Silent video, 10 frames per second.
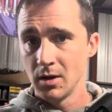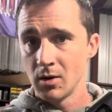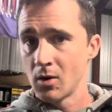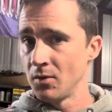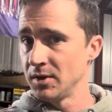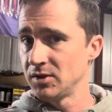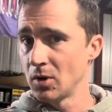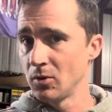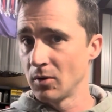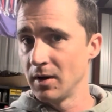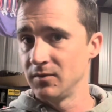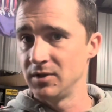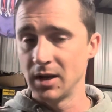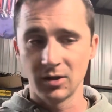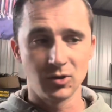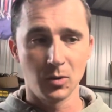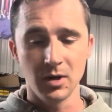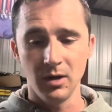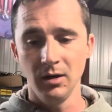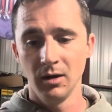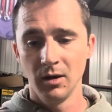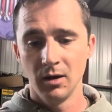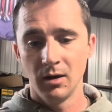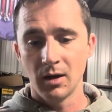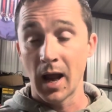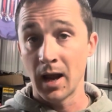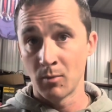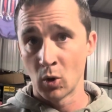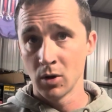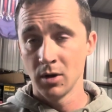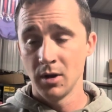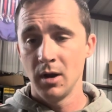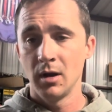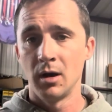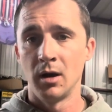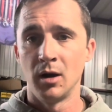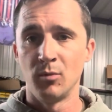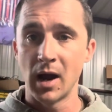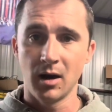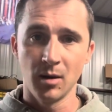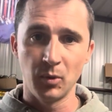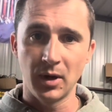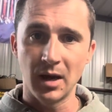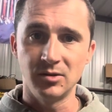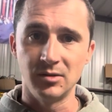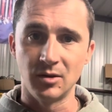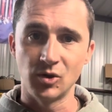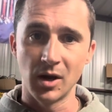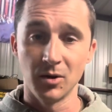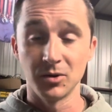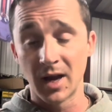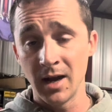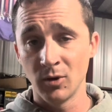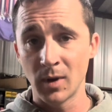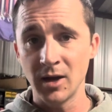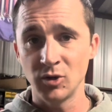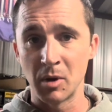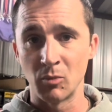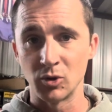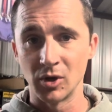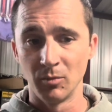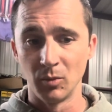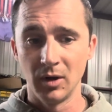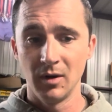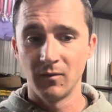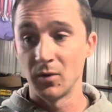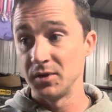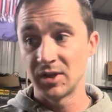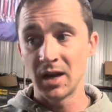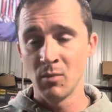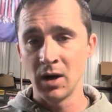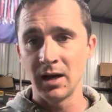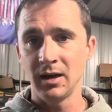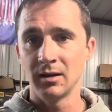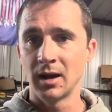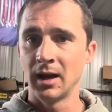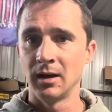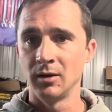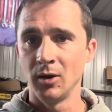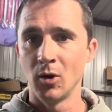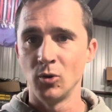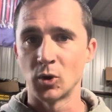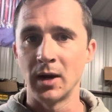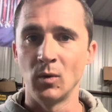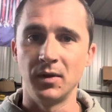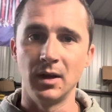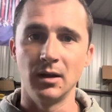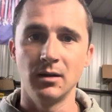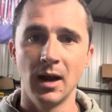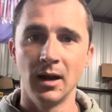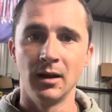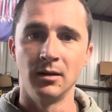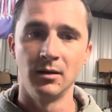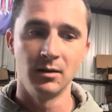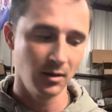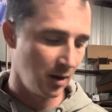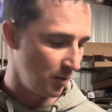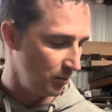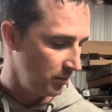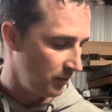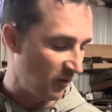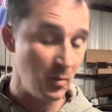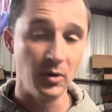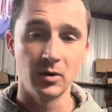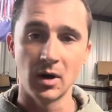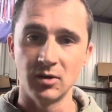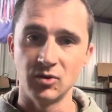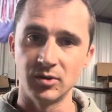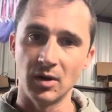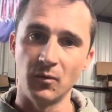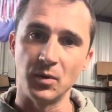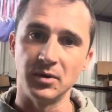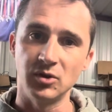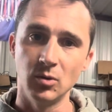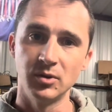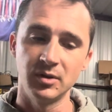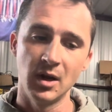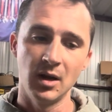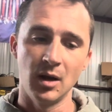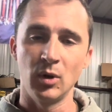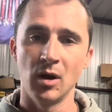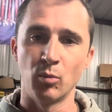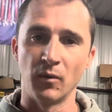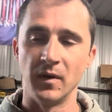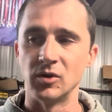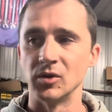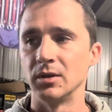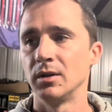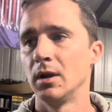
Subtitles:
on this Tokarev TX3 Hammer, buy a couple of cases of shells and a range membership for the same money and go train with it and familiarize yourself with its use and become proficient.